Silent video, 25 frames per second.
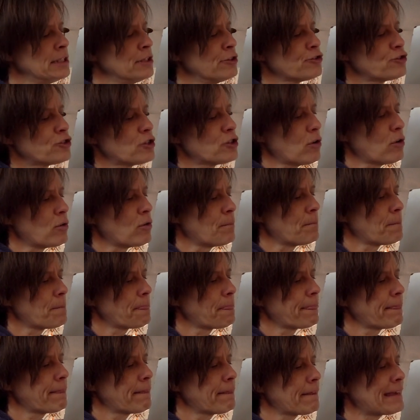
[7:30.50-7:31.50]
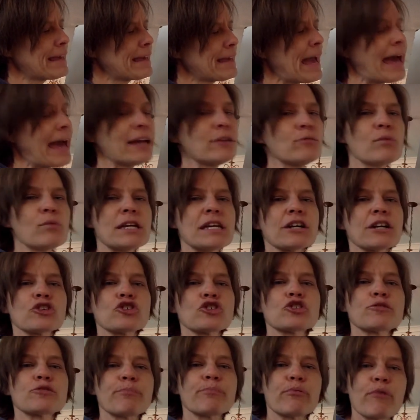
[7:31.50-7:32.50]
So, can we
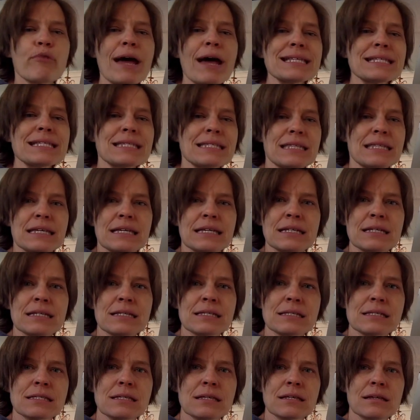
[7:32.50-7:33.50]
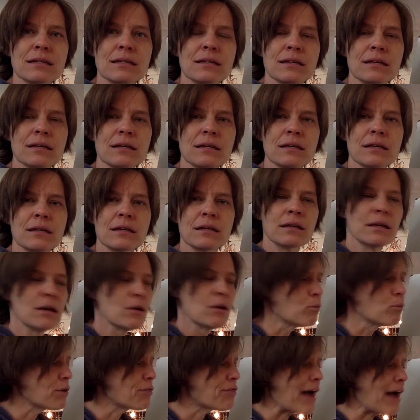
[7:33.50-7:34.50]
express this
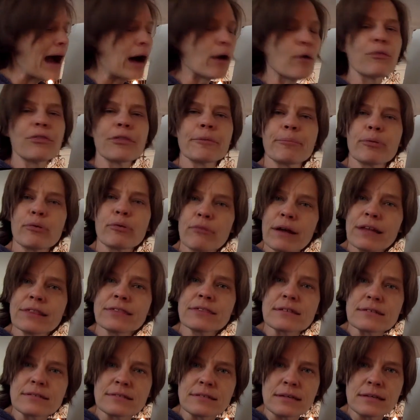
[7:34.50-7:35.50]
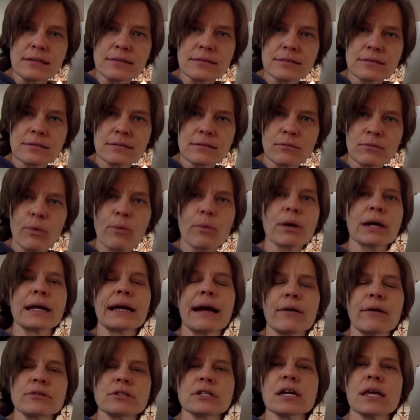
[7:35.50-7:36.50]
without the parentheses where we're
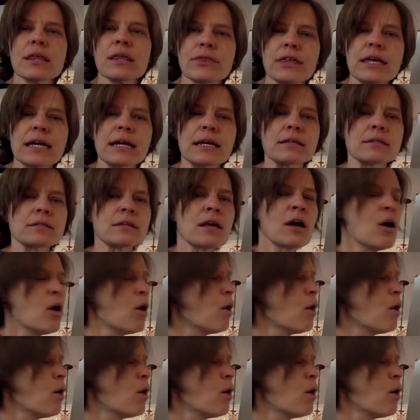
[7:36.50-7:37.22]
counting things?